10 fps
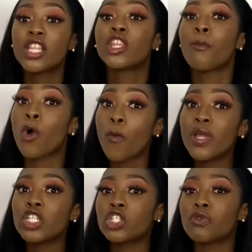the
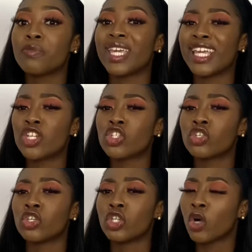moment you begin to
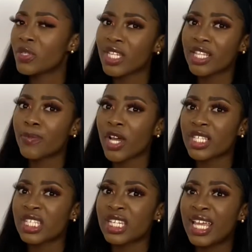ghost the other
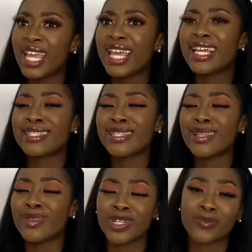person, it says a
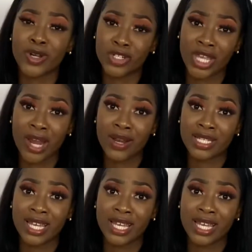lot about your character.